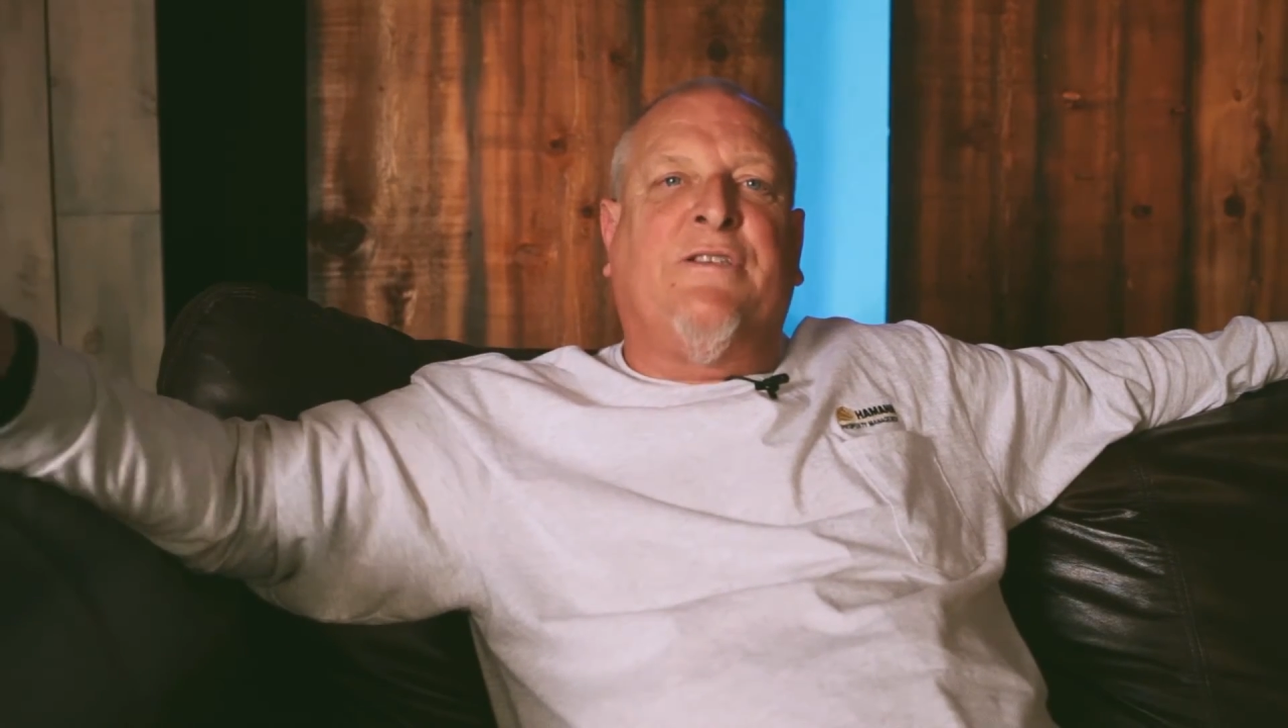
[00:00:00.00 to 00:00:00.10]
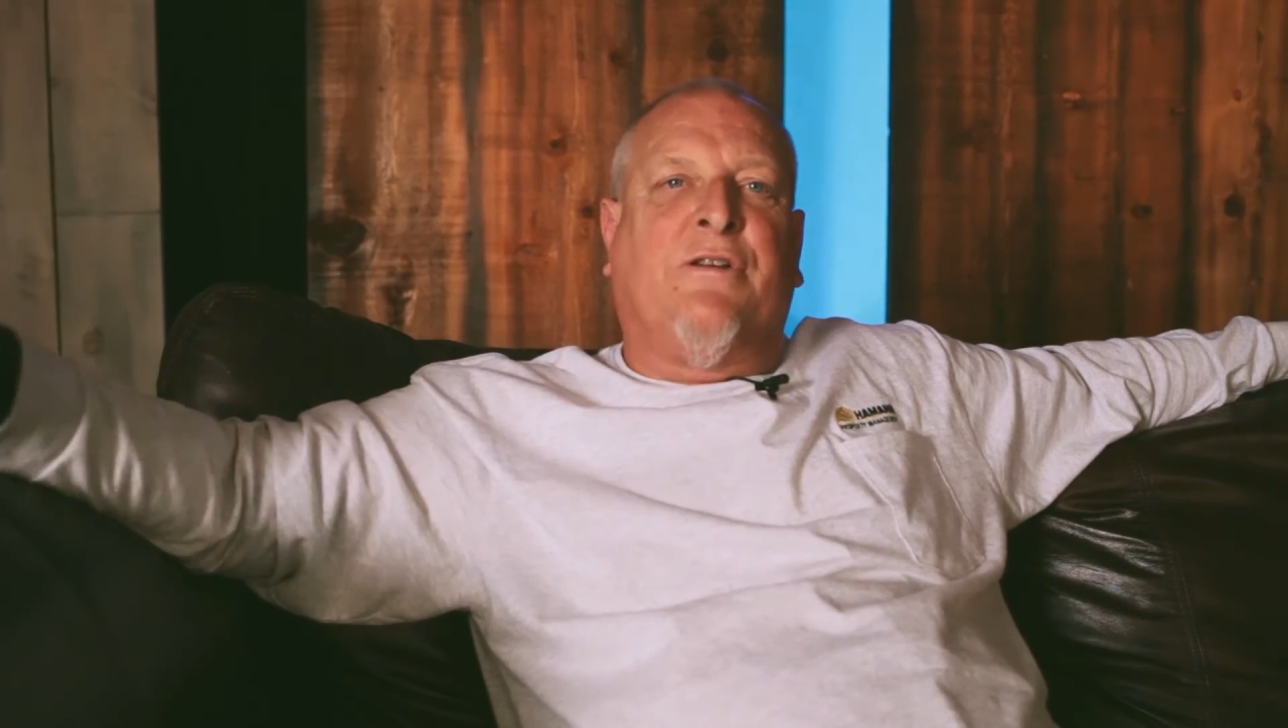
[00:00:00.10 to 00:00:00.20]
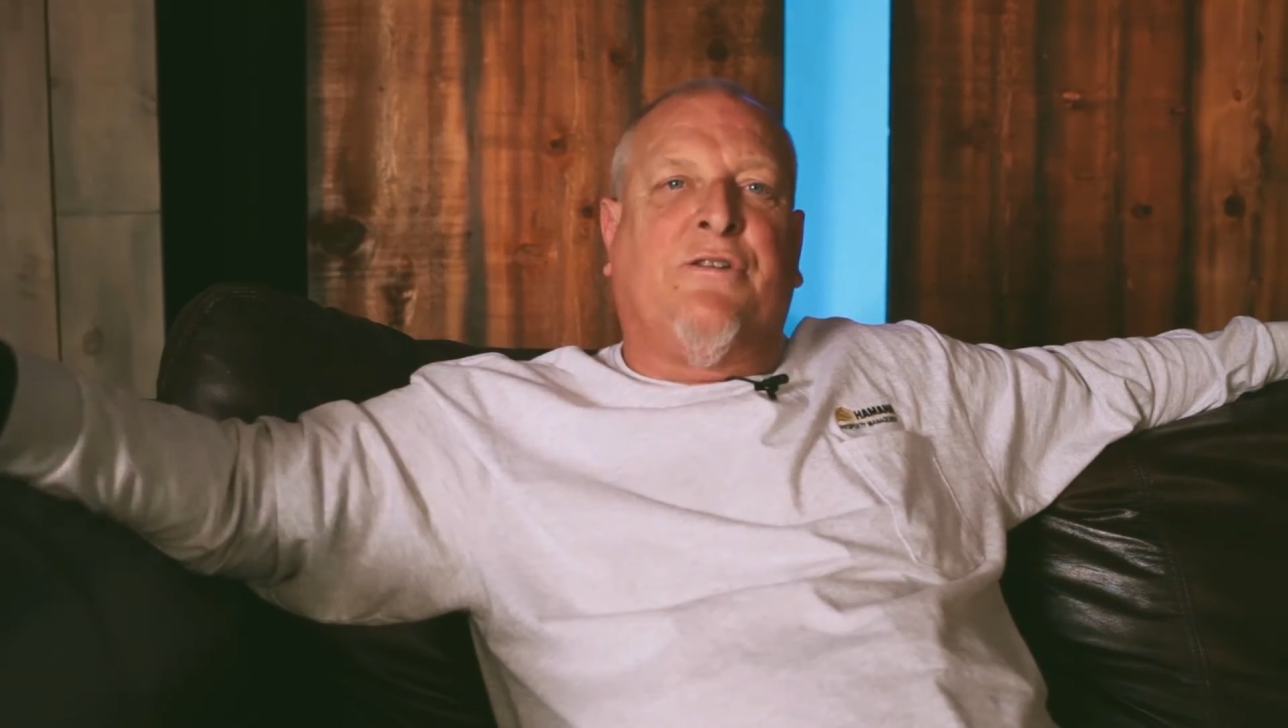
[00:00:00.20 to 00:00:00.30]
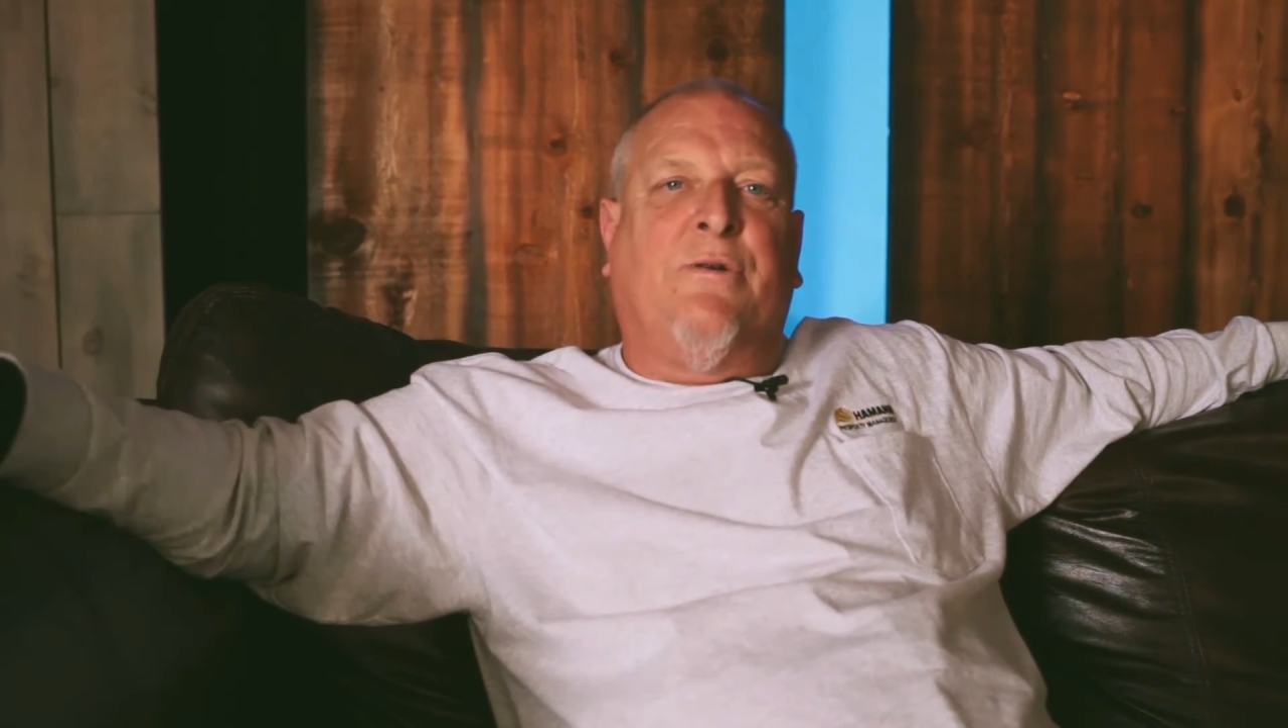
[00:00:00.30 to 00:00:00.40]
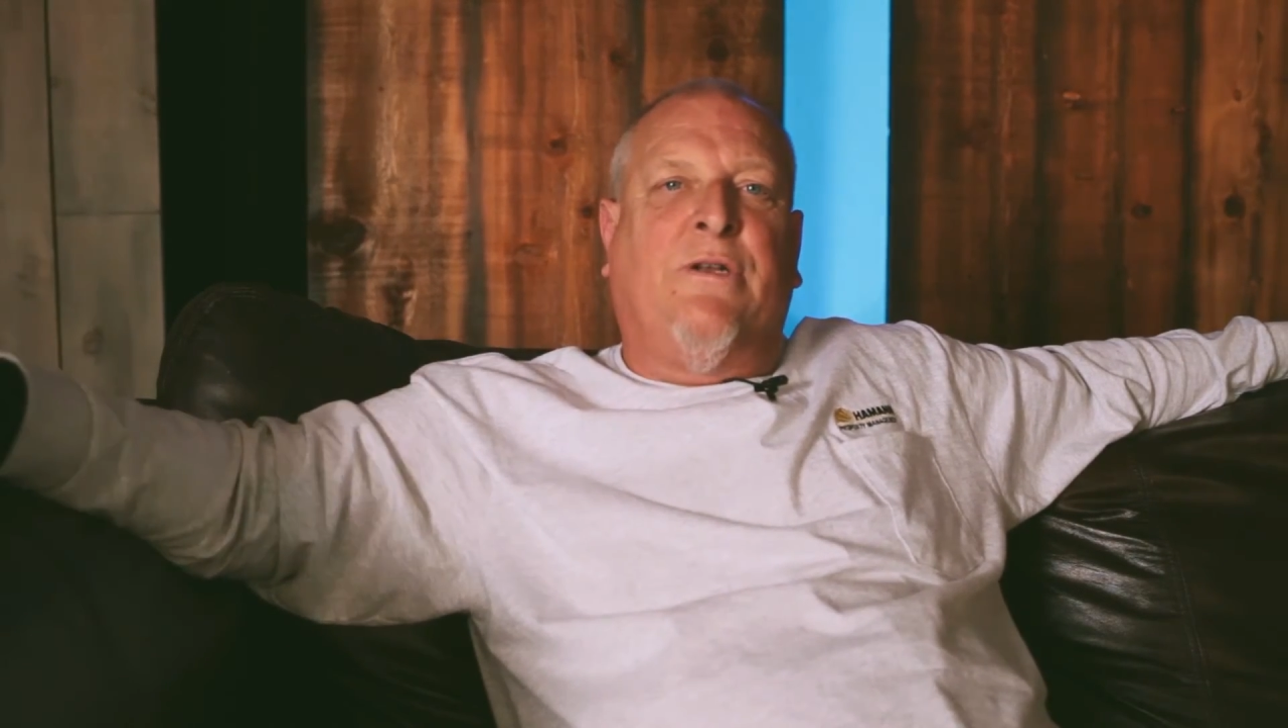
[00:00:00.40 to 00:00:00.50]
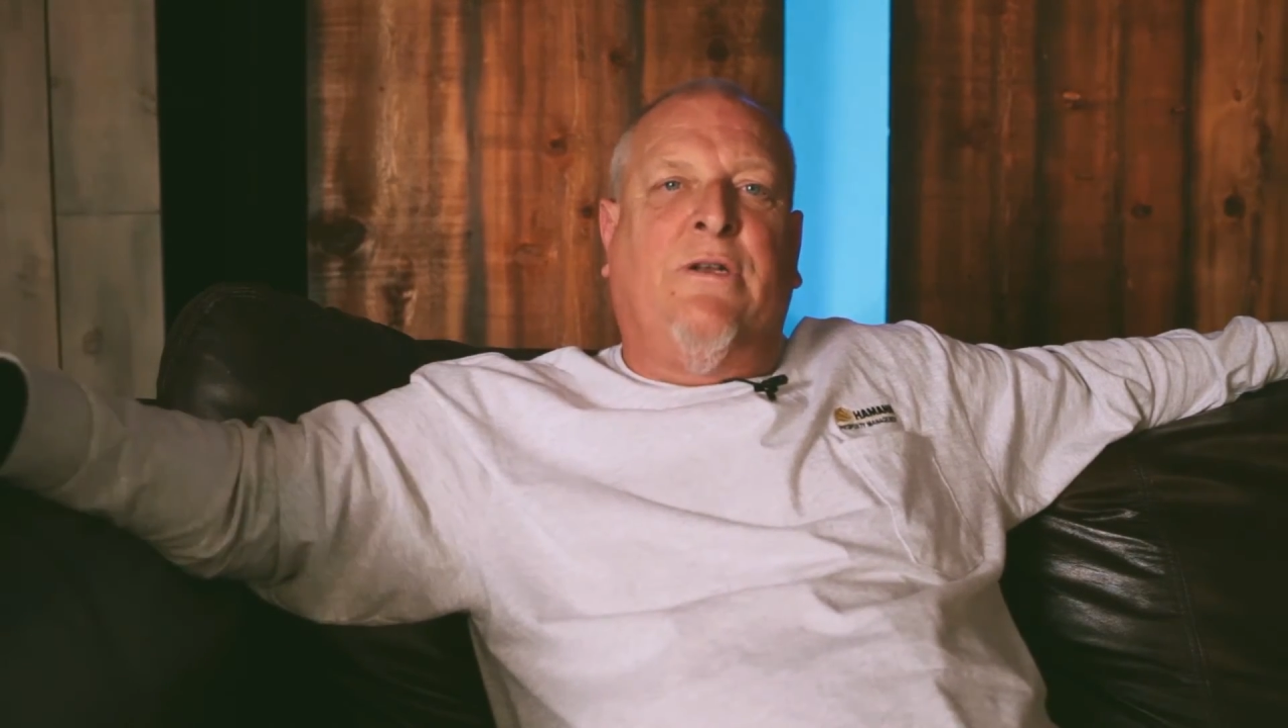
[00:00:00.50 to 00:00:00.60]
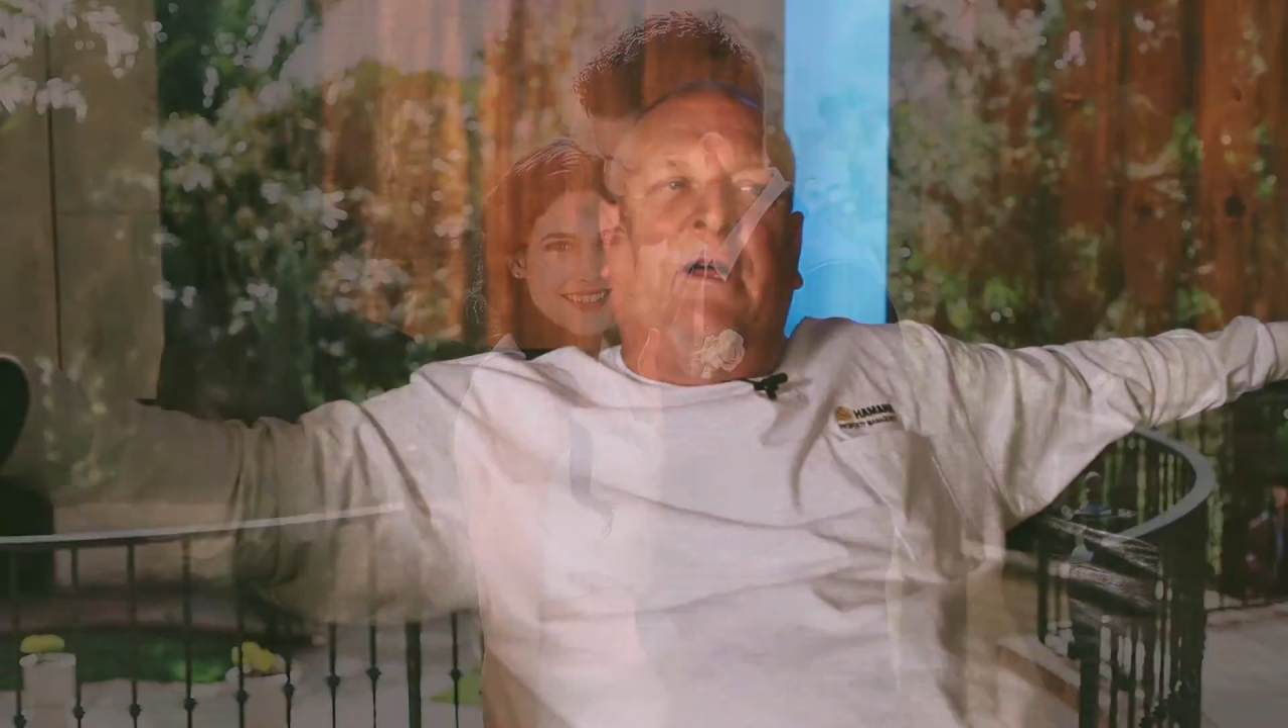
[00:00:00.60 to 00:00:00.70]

they're doing,